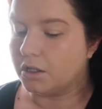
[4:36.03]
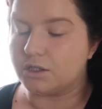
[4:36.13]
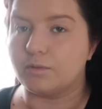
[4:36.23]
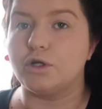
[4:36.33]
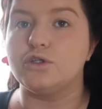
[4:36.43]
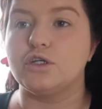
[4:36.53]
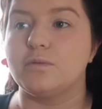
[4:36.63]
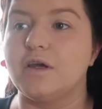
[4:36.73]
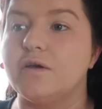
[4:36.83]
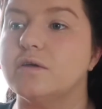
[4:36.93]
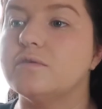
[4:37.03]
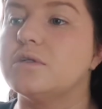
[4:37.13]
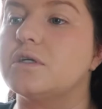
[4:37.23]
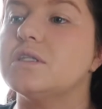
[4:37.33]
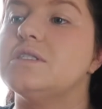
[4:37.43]
So I'm going to do my
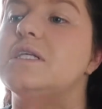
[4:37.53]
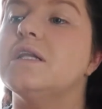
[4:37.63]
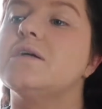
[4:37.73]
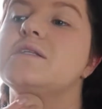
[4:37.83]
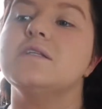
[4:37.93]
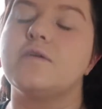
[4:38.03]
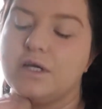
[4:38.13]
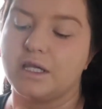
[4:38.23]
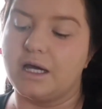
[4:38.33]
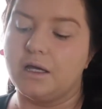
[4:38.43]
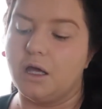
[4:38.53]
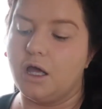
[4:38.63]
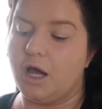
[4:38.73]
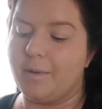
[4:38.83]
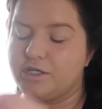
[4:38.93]
concealer and stuff like that.
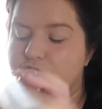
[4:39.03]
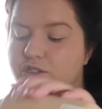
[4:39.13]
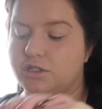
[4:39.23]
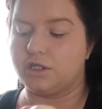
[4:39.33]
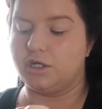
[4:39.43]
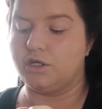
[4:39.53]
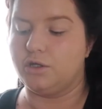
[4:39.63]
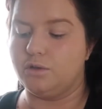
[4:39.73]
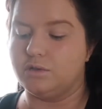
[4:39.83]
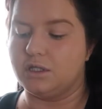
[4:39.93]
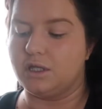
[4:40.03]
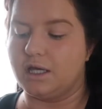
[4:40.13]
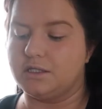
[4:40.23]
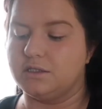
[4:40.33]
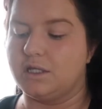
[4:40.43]
I'm actually just going to use the
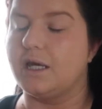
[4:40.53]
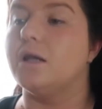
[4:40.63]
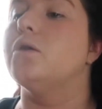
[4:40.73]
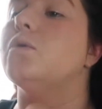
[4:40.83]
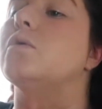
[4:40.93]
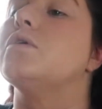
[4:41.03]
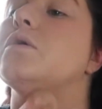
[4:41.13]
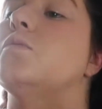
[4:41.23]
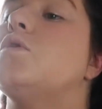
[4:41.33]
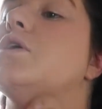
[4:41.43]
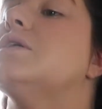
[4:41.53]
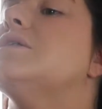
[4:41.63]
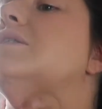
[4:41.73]
Estee Lauder one